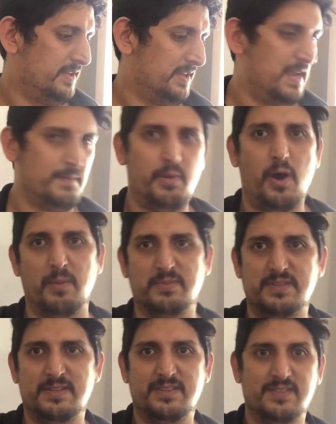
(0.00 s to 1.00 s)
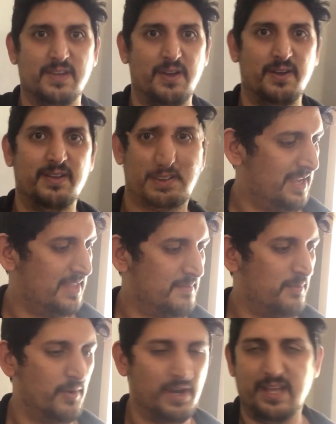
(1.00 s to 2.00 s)
it popped, so in the
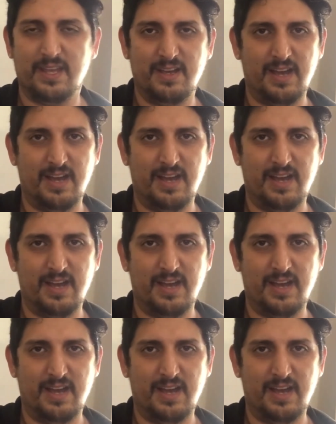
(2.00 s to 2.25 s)
morning